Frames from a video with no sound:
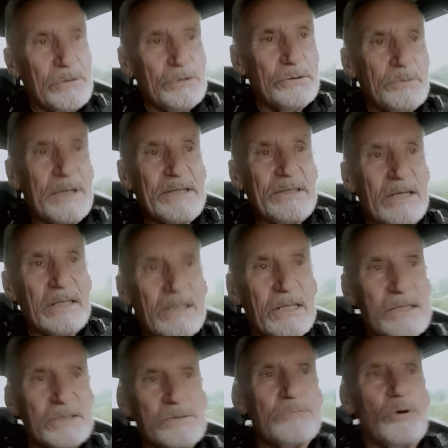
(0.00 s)
who we think
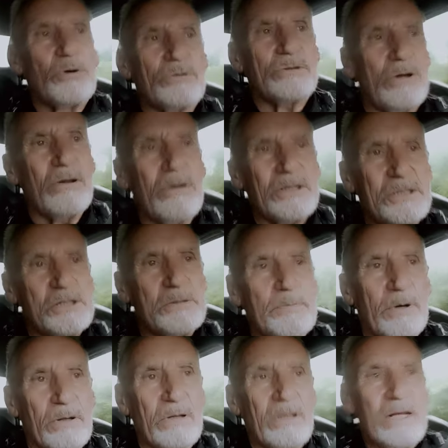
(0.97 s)
is more
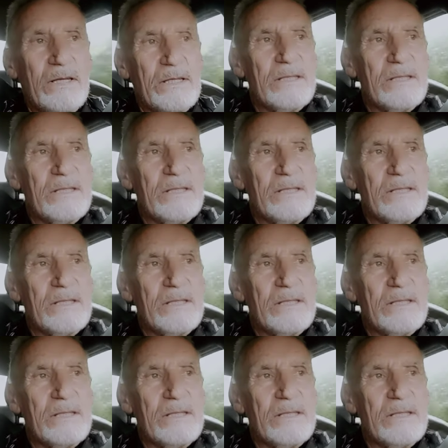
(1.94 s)
knowledgeable